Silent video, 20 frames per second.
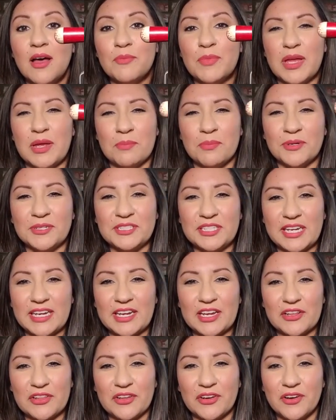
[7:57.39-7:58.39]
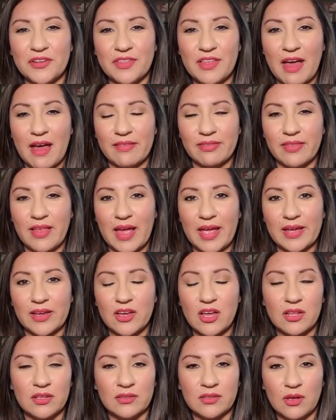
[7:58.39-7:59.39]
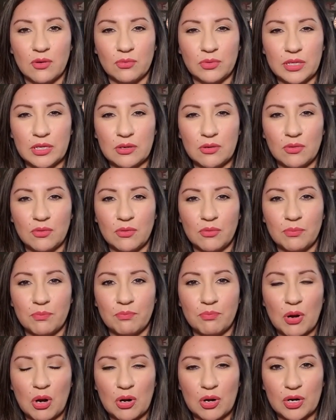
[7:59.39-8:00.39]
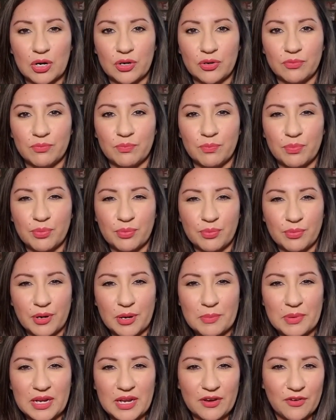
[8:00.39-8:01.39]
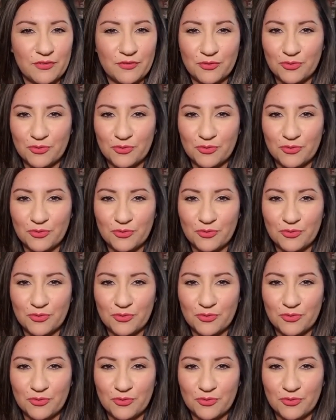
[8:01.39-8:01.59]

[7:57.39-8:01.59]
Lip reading: in particular that like colonial barn primitive